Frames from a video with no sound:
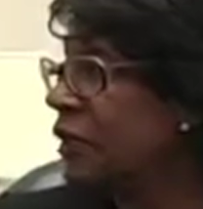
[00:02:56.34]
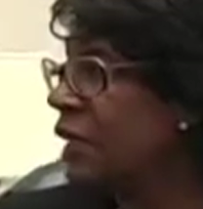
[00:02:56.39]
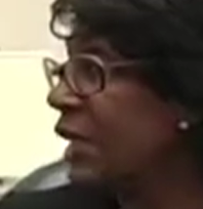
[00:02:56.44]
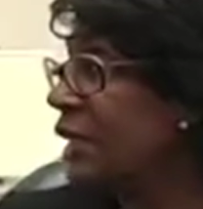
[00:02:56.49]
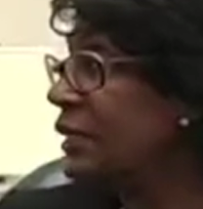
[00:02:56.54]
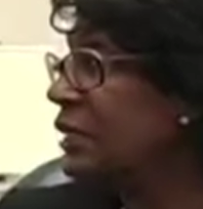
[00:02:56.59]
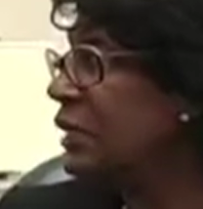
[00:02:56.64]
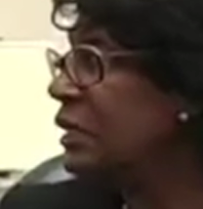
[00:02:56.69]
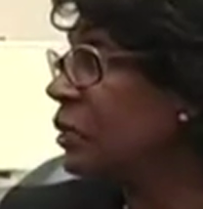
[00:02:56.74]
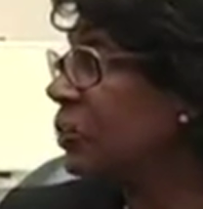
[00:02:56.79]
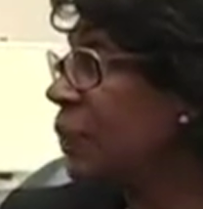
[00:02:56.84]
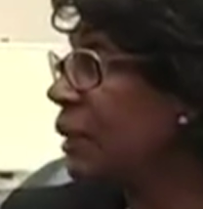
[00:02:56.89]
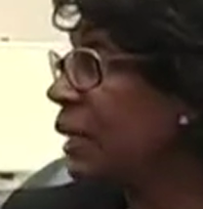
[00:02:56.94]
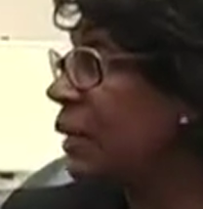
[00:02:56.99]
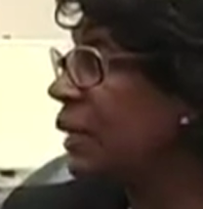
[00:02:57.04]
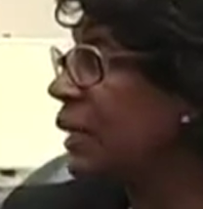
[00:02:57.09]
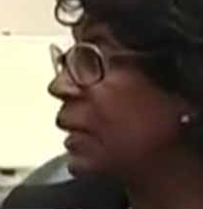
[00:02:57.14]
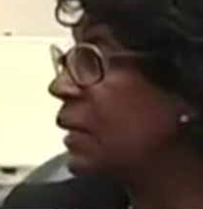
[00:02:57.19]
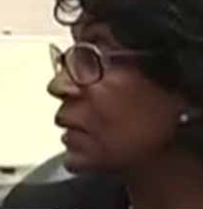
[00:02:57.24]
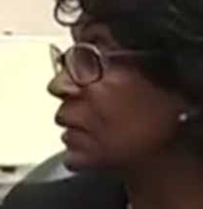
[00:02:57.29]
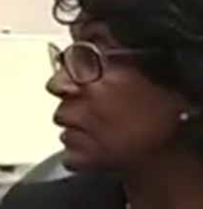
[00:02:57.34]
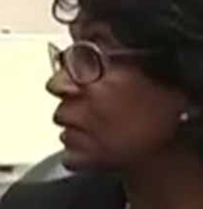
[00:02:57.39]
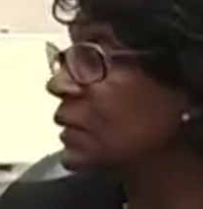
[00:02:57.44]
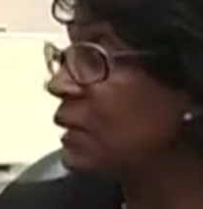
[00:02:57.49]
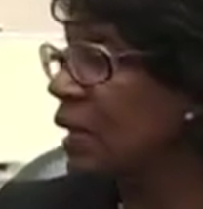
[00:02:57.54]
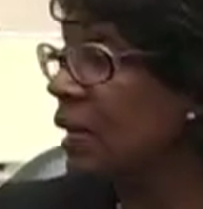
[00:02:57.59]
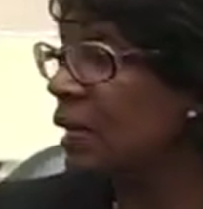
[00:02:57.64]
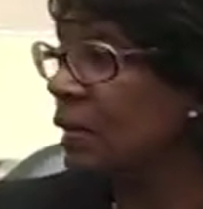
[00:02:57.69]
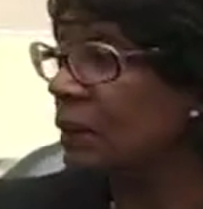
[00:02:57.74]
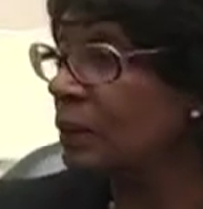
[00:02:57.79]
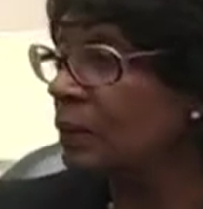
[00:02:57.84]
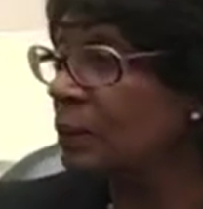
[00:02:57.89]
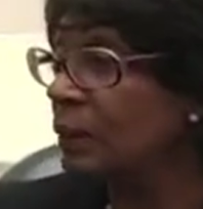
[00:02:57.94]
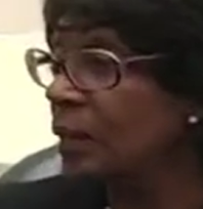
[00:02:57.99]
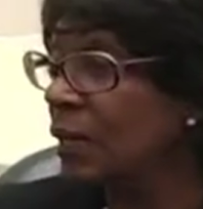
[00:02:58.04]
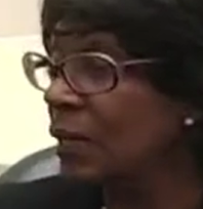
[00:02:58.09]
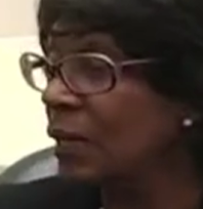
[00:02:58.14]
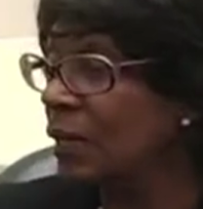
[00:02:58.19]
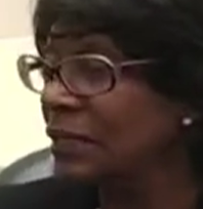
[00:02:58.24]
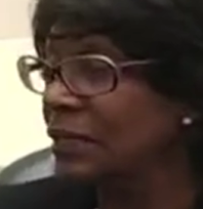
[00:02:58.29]
has experienced a
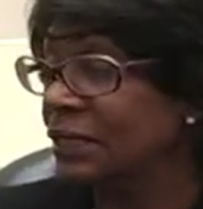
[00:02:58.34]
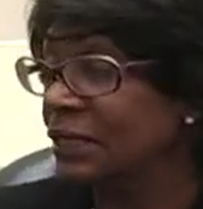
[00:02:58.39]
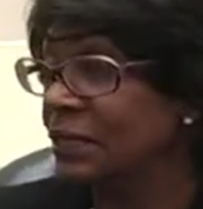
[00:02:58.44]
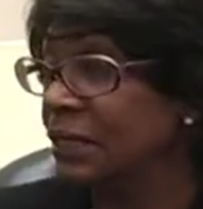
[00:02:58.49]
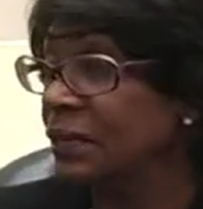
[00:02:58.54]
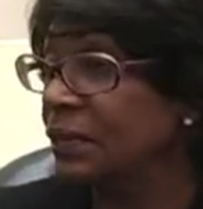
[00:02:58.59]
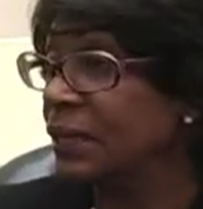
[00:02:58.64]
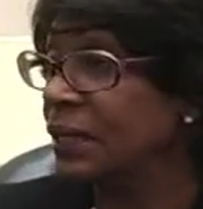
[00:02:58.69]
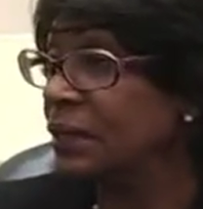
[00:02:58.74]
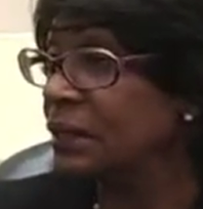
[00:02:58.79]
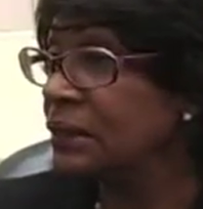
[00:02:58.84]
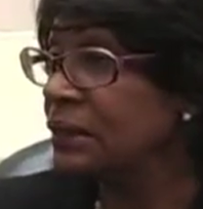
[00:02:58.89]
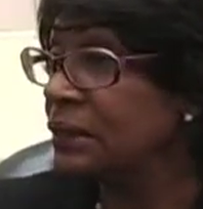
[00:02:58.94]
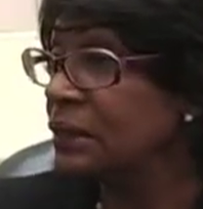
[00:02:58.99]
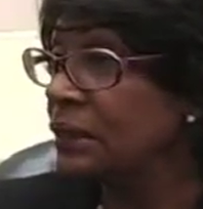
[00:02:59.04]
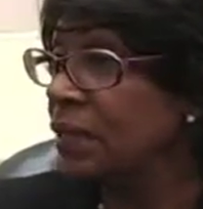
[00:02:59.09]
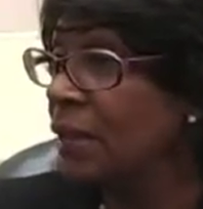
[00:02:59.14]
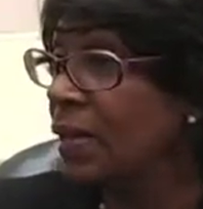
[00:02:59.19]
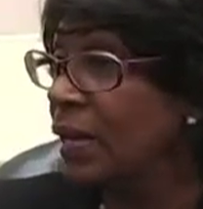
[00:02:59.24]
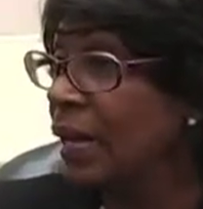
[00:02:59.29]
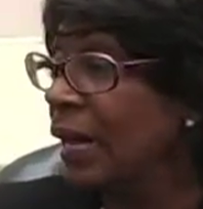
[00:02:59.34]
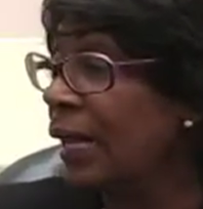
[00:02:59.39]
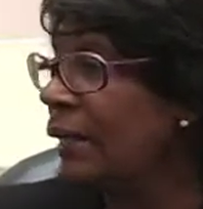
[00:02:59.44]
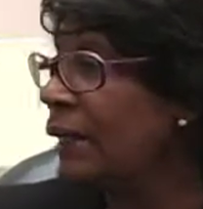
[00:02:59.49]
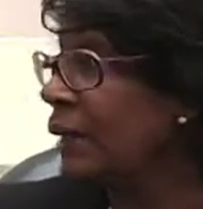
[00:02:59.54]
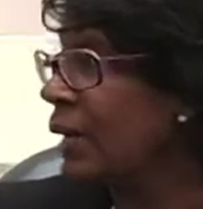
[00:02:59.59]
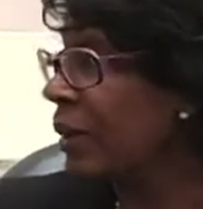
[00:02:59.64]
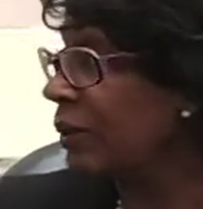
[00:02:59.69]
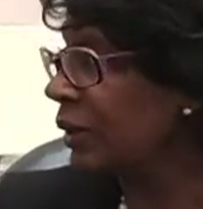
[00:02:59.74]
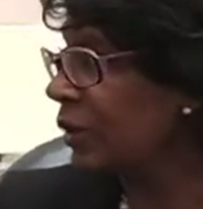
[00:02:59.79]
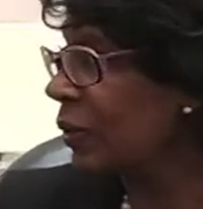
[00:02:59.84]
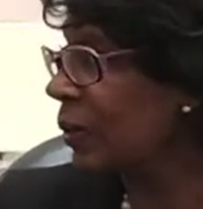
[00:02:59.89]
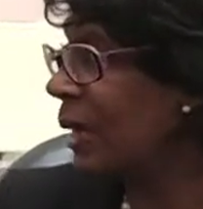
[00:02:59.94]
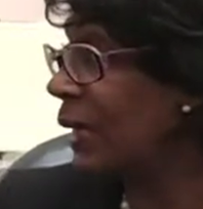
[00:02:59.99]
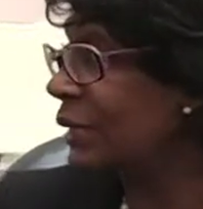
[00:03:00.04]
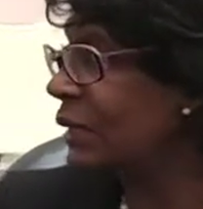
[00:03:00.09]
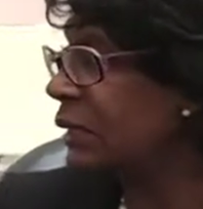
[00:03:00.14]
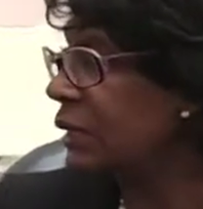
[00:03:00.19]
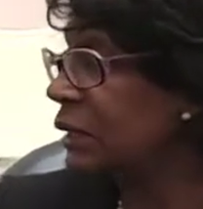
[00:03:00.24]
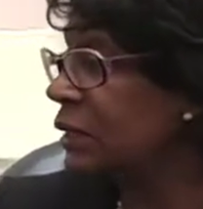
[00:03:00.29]
serious economic
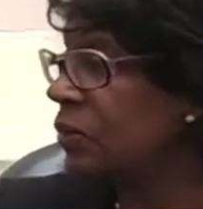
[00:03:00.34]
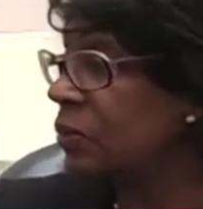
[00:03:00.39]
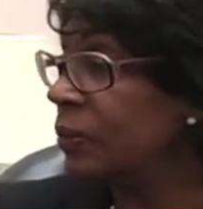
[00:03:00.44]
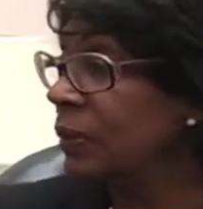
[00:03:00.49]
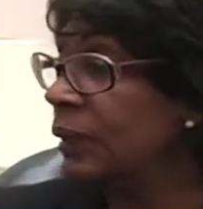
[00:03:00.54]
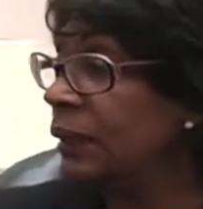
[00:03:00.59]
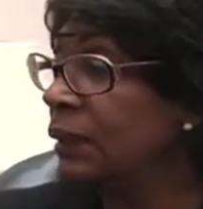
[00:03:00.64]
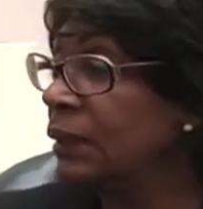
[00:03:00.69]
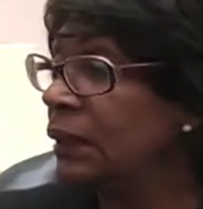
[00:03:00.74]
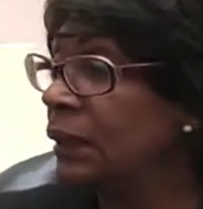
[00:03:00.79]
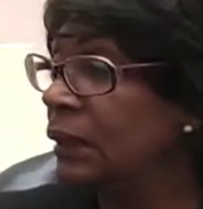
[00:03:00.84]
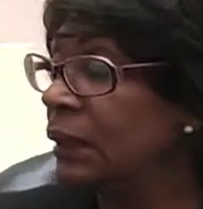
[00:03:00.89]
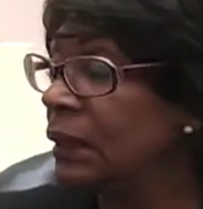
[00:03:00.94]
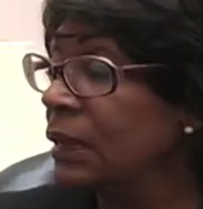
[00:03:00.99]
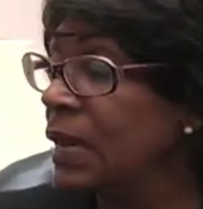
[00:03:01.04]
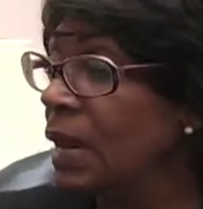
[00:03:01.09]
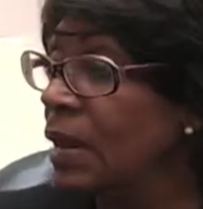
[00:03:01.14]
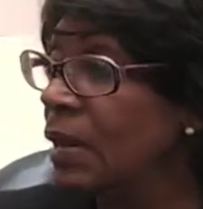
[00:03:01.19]
crisis with the